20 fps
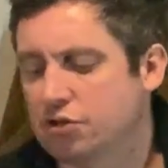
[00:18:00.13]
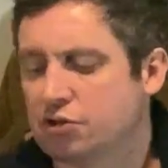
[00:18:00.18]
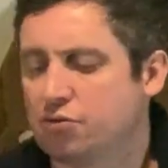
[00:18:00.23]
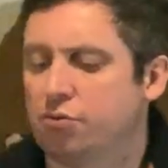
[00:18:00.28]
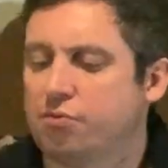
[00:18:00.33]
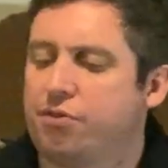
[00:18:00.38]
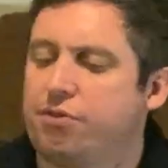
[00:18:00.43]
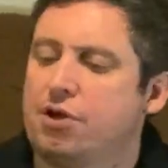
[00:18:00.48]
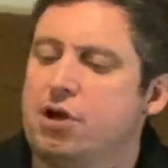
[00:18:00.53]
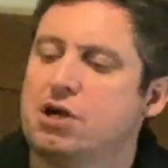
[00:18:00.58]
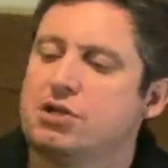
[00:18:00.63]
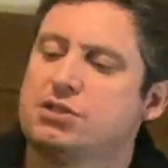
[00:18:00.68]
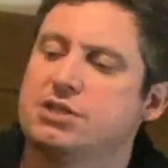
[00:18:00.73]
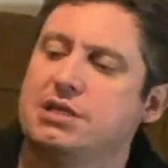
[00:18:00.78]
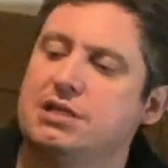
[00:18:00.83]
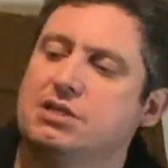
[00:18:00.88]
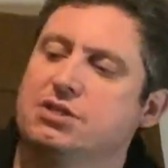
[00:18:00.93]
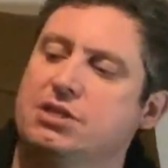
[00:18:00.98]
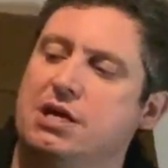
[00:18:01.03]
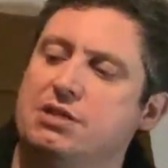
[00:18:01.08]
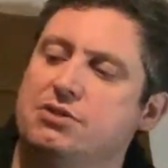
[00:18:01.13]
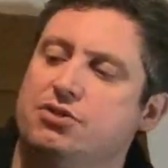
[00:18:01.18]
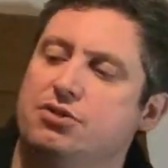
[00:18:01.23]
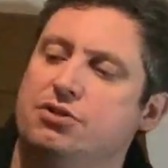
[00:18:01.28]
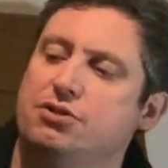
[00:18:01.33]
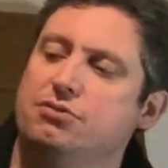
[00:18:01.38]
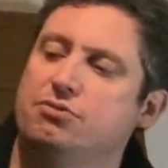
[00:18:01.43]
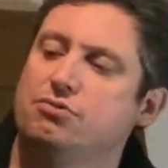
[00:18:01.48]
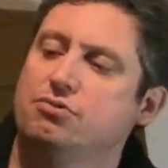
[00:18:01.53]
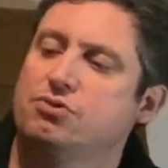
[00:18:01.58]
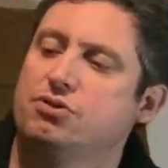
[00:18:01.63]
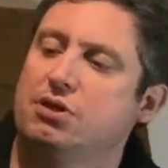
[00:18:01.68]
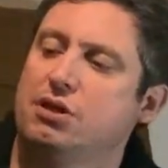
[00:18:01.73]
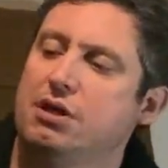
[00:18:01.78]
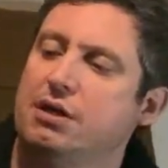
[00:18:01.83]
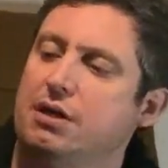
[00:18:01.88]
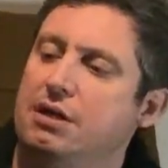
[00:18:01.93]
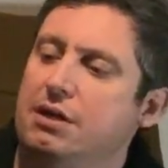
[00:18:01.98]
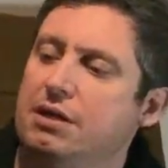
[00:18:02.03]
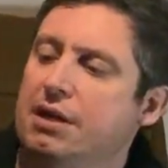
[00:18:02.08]
It's called 13 Sentinels
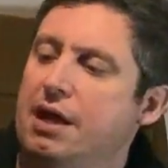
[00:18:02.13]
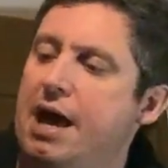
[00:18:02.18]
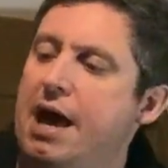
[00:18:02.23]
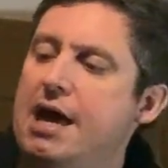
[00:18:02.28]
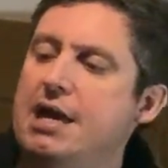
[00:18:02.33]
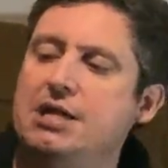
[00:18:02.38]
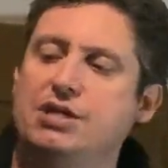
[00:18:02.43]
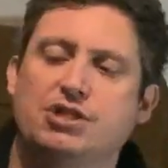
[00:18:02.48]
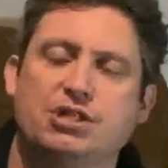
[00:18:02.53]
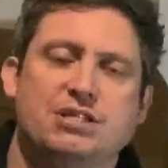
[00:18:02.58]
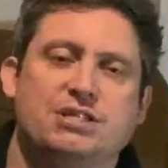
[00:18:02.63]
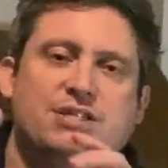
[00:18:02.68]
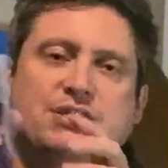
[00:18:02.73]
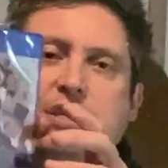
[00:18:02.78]
Aegis